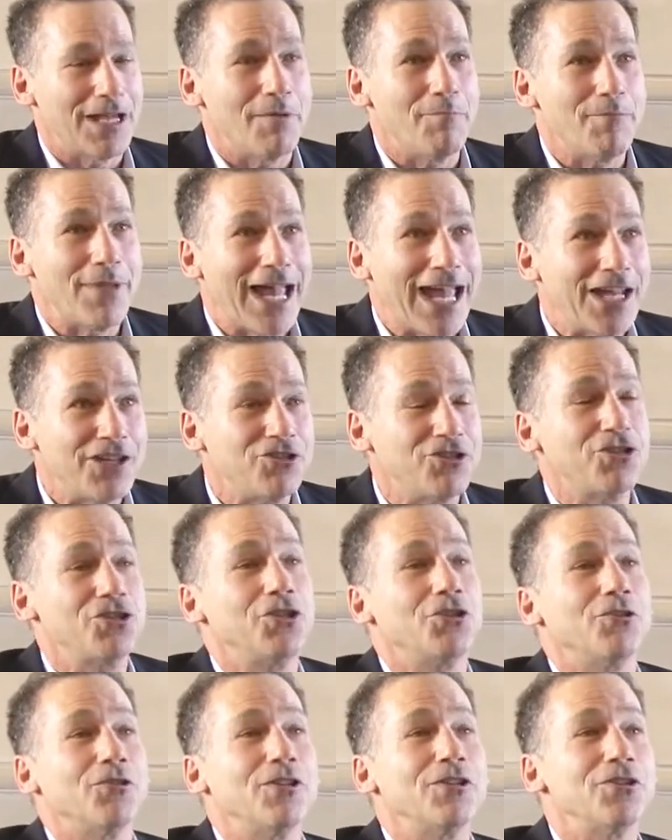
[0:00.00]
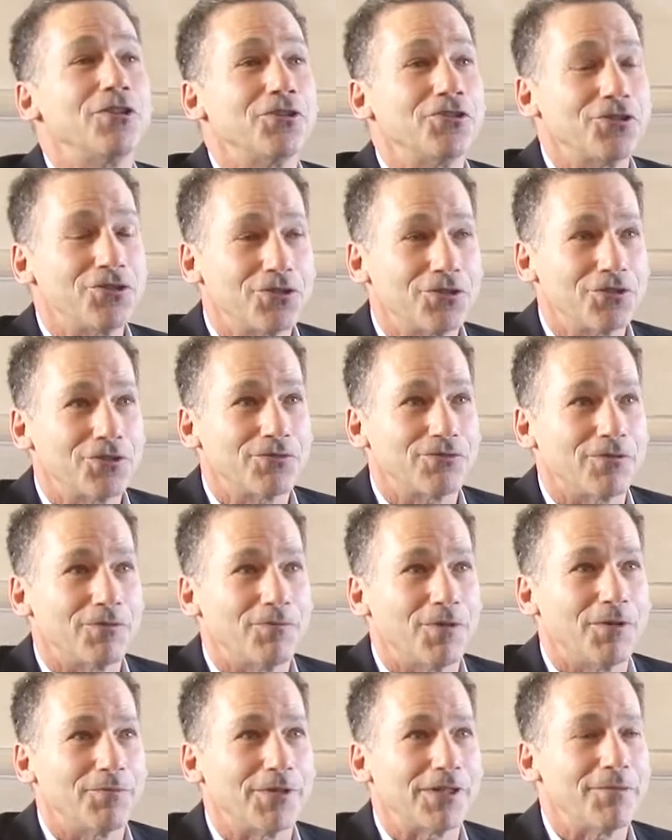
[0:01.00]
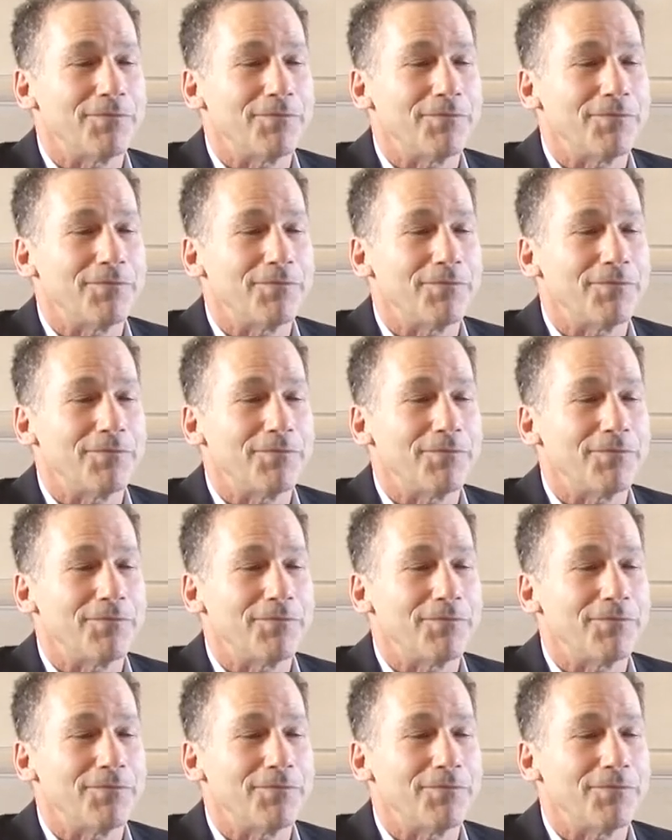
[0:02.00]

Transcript: Imagine you're in their shoes for a moment.